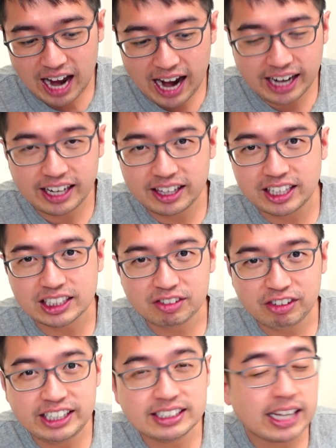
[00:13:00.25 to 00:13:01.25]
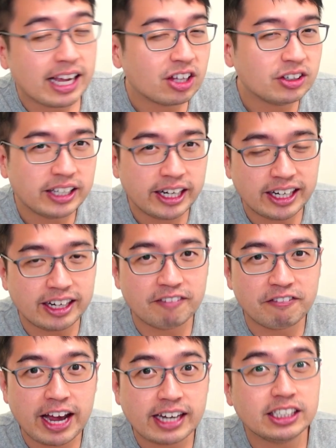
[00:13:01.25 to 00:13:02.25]
hiding these fees and they're taking
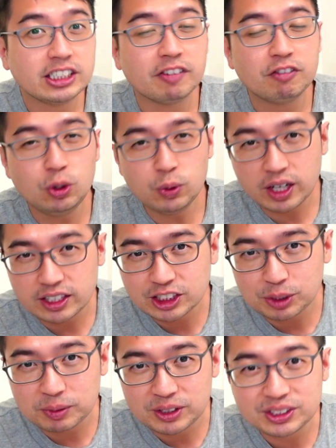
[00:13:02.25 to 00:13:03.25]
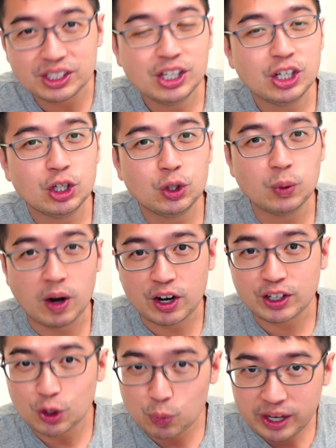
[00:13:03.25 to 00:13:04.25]
advantage of new customers who
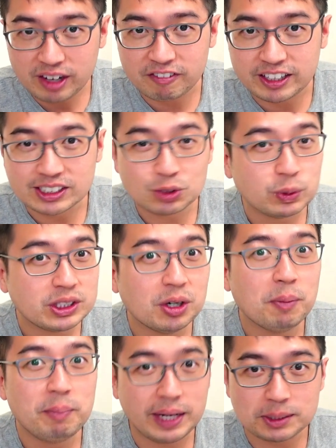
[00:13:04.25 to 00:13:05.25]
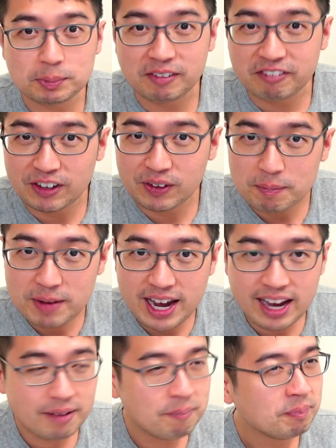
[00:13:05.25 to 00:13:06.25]
aren't aware of this, which makes me very
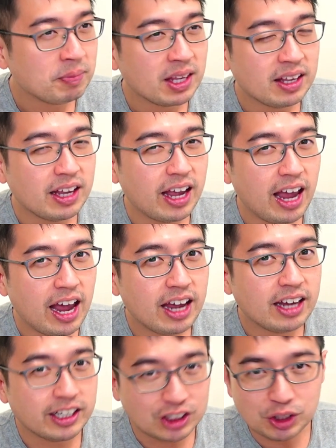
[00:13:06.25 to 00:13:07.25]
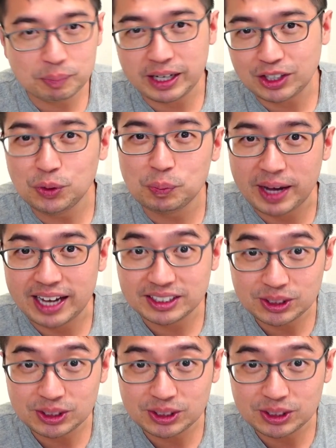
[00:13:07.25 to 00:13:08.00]
mad. And it should make you mad